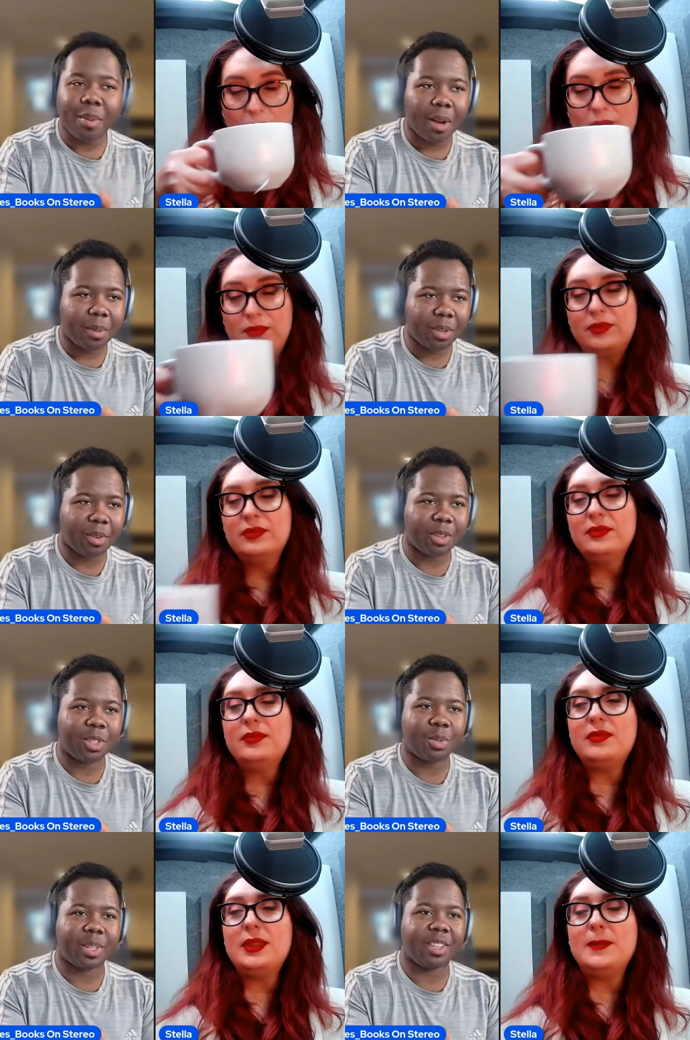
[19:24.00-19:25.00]
Speaker 1: popular on
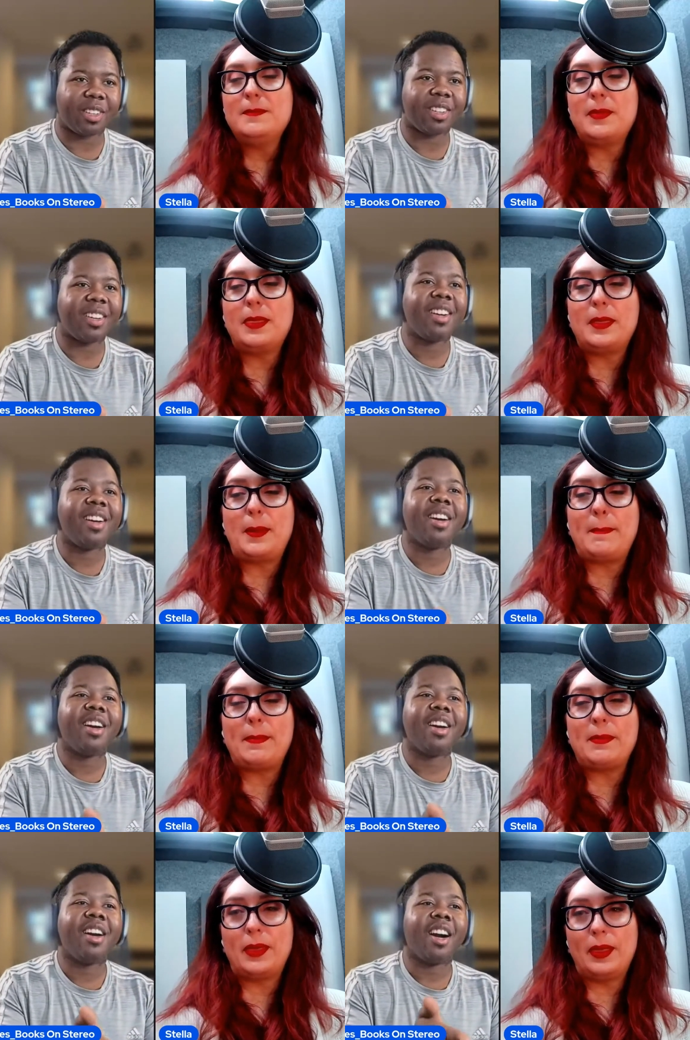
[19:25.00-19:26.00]
Twitter
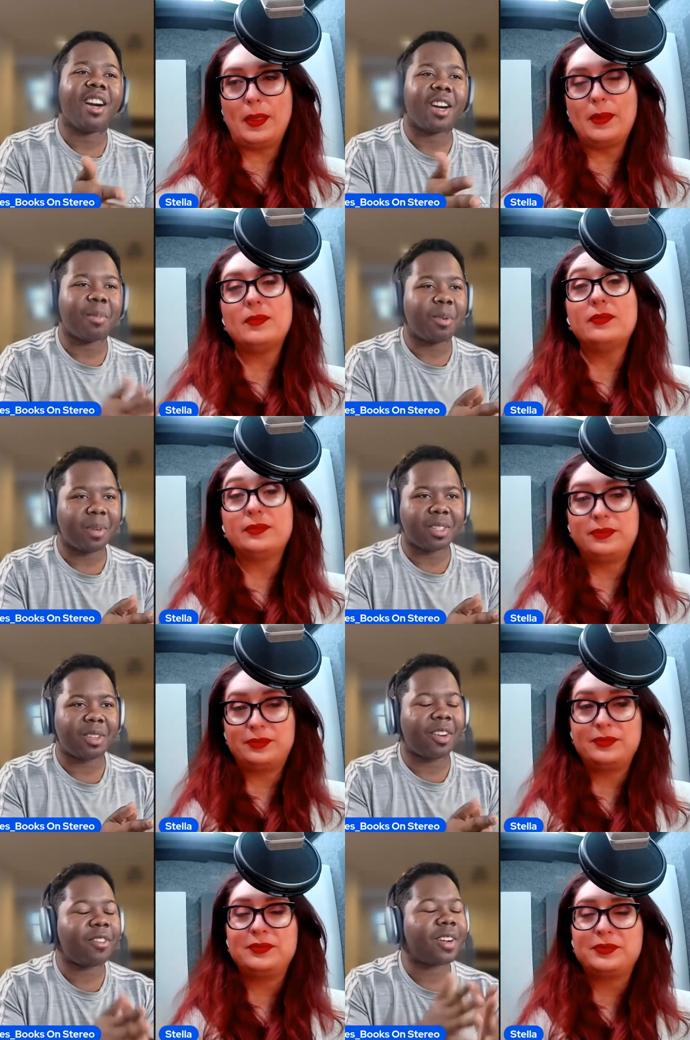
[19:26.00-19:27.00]
a couple months
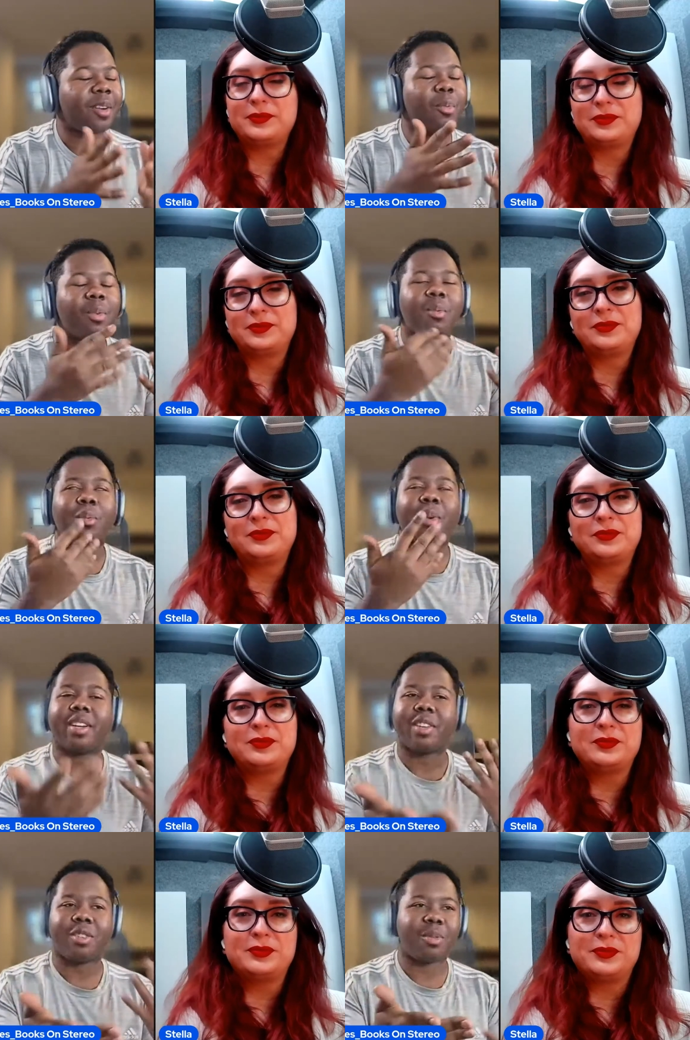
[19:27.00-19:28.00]
ago. I forgot
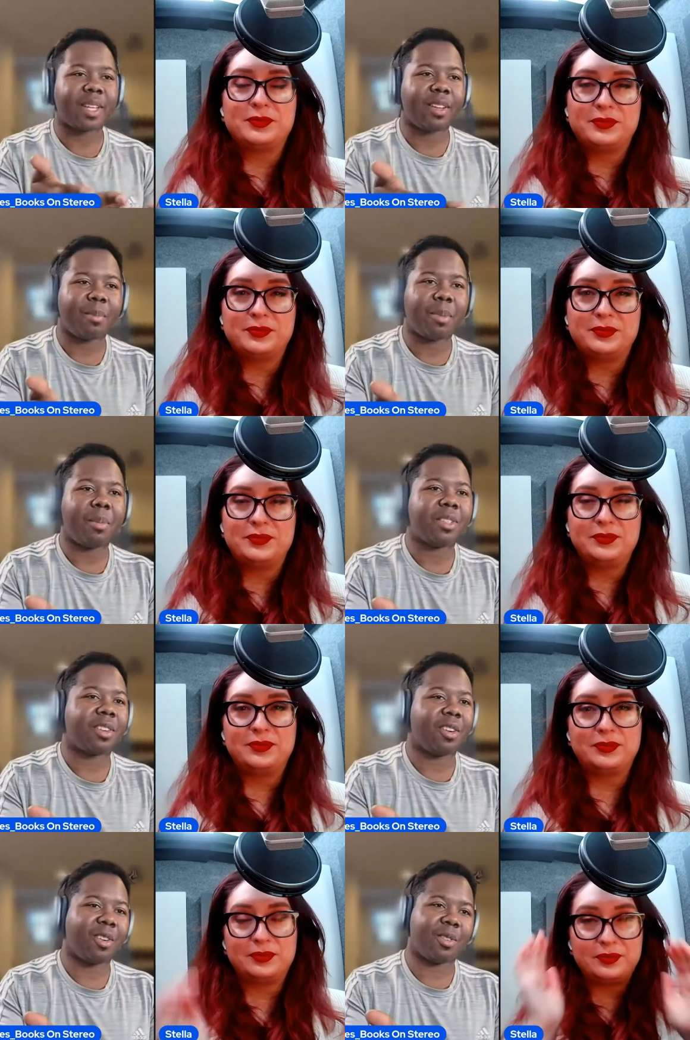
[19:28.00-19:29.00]
what news outlet published an
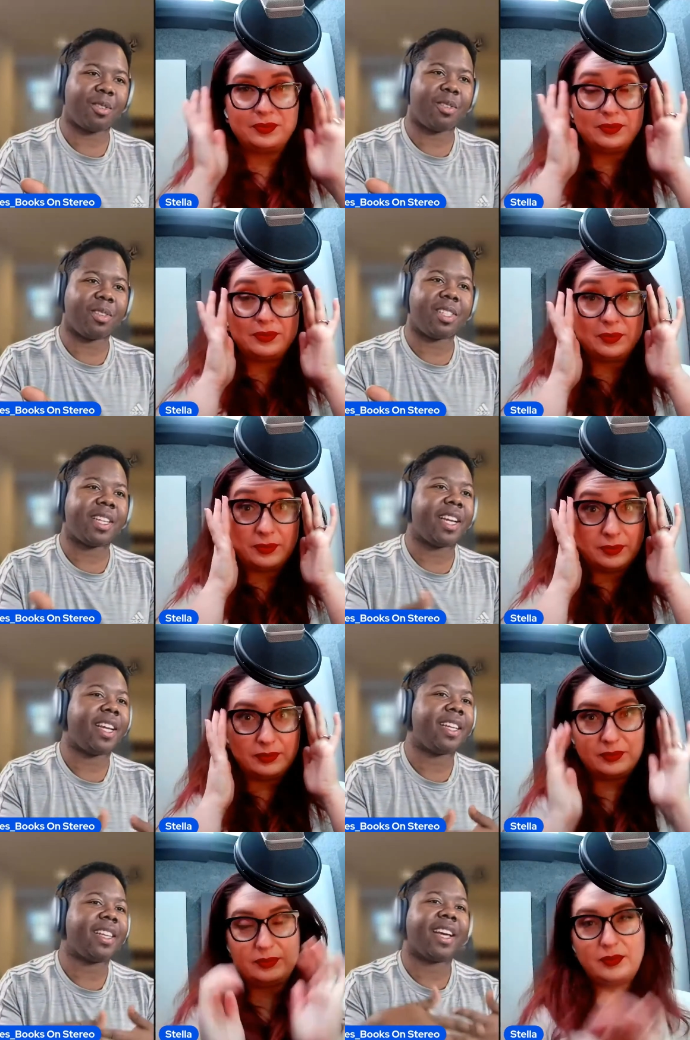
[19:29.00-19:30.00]
article
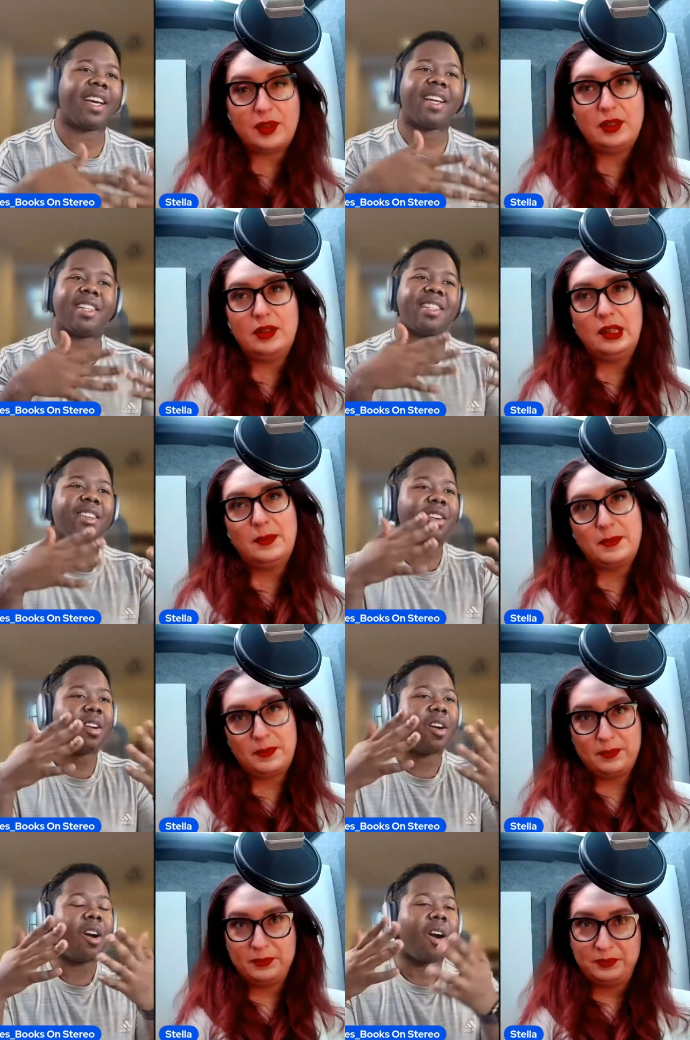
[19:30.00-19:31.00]
saying that
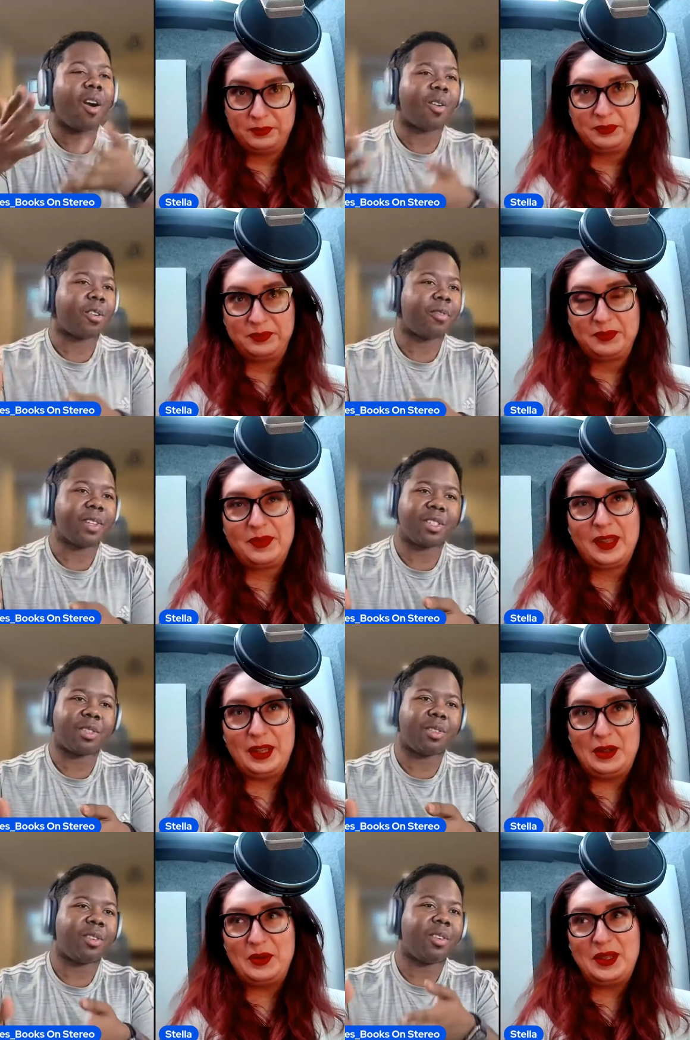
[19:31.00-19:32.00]

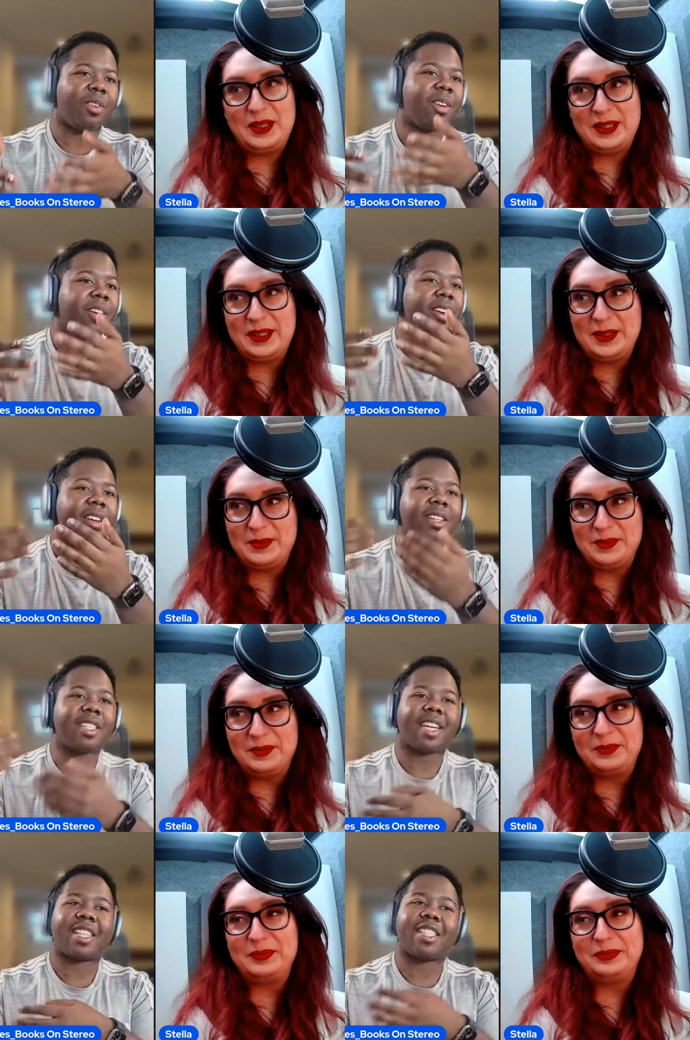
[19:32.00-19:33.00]
artificial
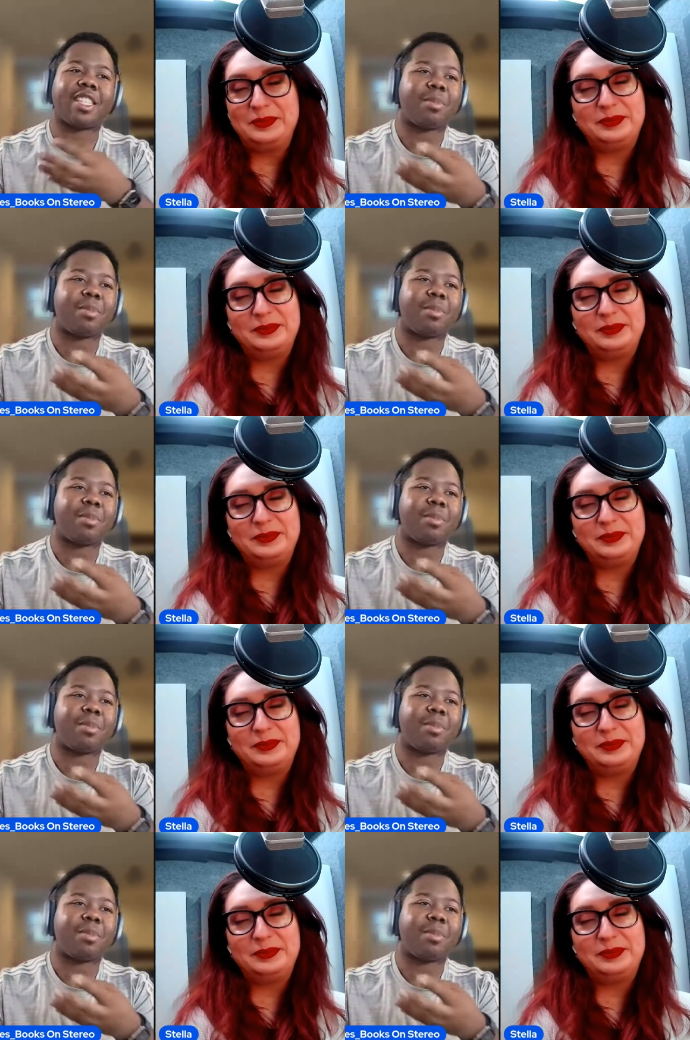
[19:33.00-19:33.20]
text to mm.